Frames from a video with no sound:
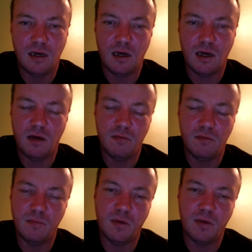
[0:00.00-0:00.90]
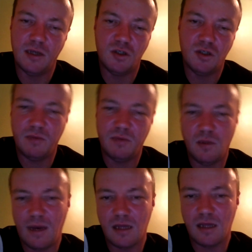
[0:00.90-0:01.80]
Yeah. It should be the
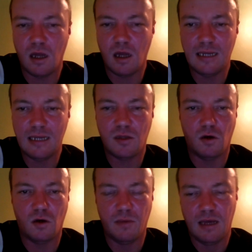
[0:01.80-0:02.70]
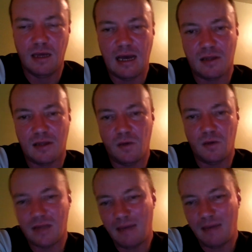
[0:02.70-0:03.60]
way it's all linked up. As soon
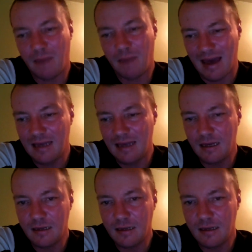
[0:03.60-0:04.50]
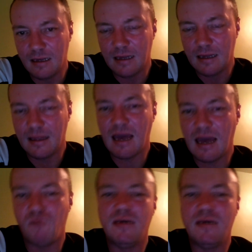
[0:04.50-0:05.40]
as they pay, they get
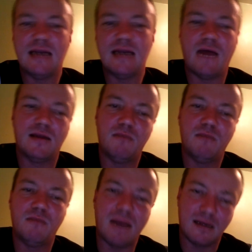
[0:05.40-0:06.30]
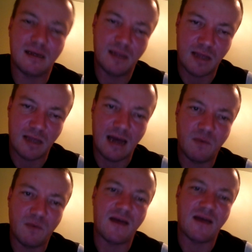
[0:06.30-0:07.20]
redirected back to the site
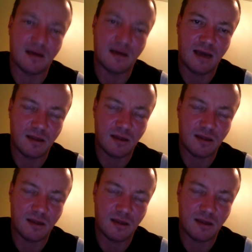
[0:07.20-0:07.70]
with access.